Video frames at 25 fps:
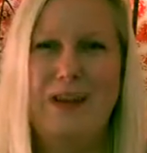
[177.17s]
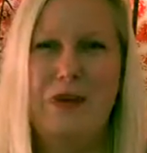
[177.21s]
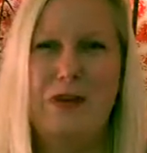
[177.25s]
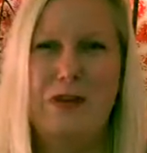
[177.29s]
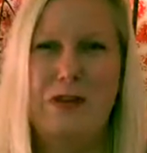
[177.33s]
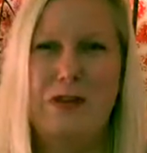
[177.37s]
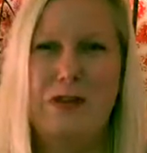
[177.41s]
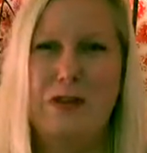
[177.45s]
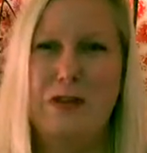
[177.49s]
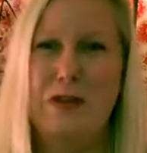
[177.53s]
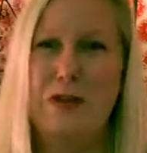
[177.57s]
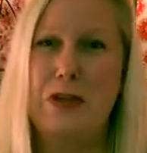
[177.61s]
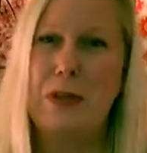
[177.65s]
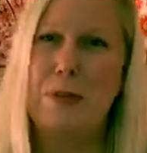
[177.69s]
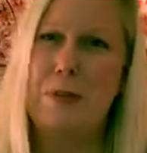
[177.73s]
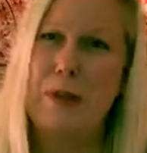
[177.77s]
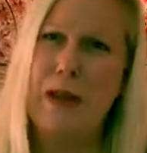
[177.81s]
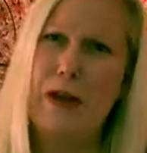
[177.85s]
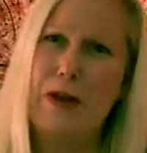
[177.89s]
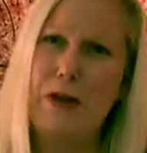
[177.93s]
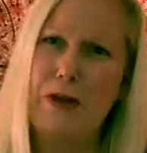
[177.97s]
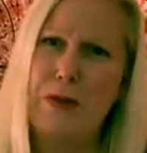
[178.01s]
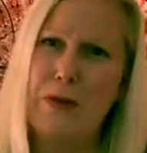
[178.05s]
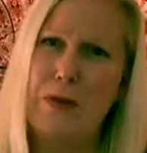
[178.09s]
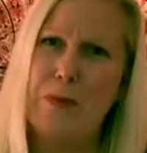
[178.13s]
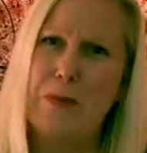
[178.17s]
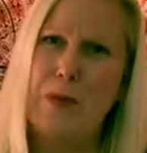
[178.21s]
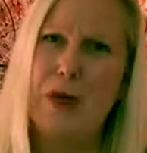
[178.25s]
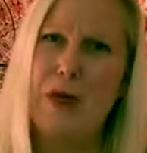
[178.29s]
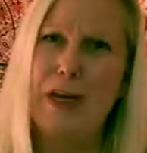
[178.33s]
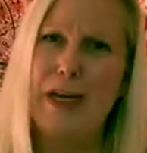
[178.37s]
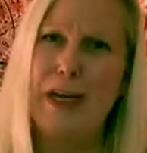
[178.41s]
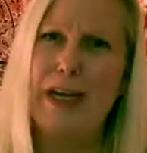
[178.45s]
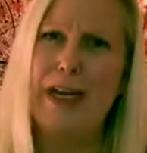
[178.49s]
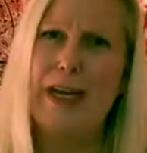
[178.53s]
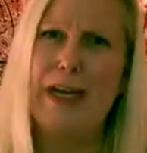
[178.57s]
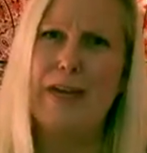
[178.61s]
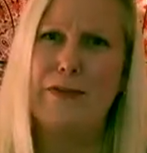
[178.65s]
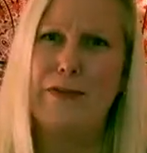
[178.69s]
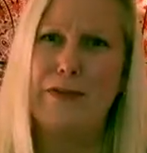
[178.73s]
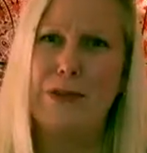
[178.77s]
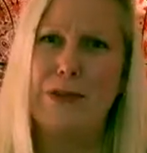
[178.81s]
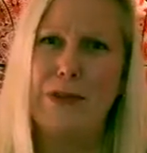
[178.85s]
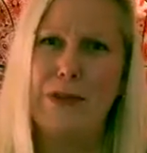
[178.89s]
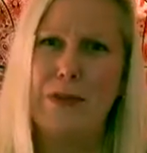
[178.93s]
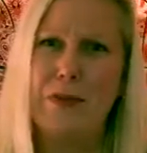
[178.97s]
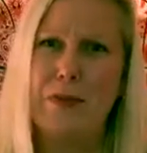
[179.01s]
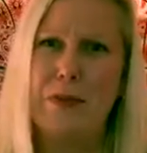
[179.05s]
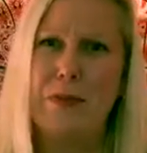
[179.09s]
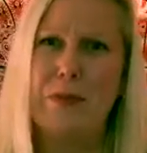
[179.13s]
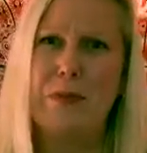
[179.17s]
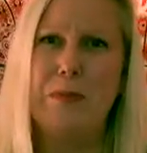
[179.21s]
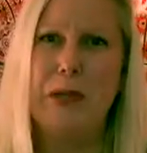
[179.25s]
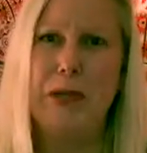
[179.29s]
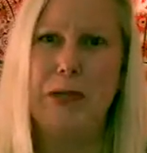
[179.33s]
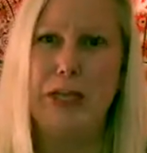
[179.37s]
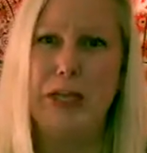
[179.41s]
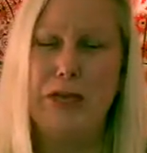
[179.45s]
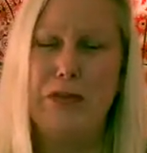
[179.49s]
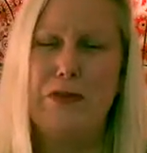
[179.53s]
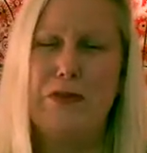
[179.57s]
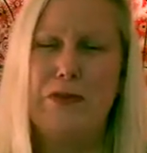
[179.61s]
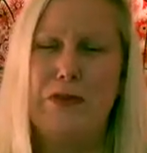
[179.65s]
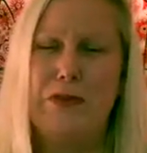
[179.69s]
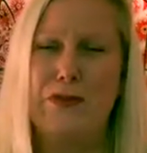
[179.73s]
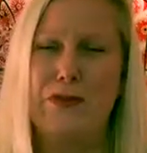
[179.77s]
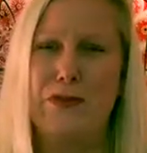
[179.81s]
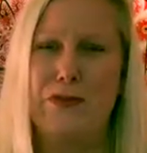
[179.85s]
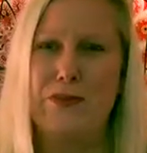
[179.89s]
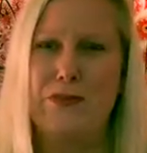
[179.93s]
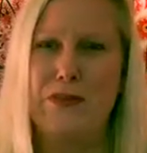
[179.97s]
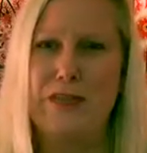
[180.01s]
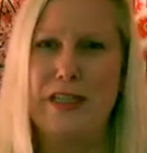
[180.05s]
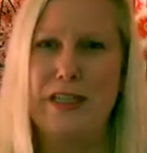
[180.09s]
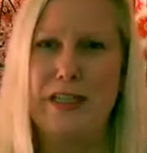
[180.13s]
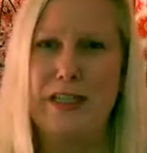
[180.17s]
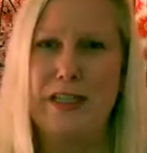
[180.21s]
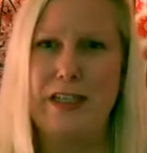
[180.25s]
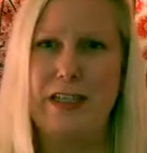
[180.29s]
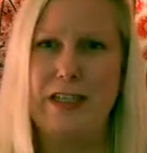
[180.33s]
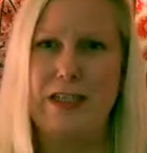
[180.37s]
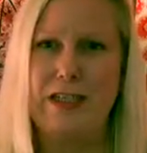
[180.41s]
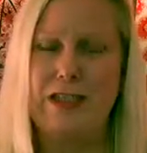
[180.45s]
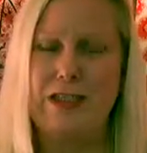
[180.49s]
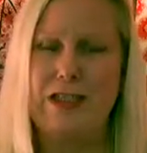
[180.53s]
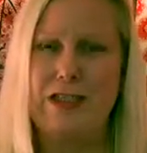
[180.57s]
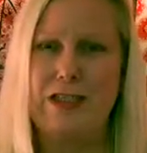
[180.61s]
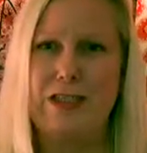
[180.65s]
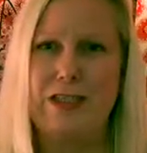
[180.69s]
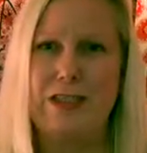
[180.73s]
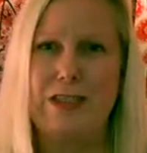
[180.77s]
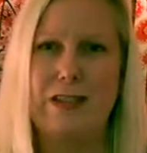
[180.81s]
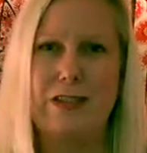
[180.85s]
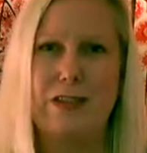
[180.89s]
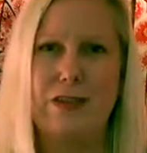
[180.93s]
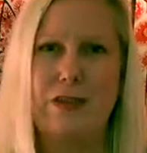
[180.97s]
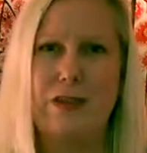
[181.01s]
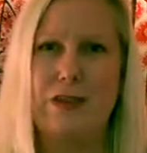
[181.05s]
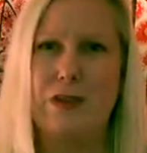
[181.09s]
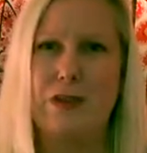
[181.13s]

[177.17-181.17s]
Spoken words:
Once you get back on the market after you've been married for 15 years and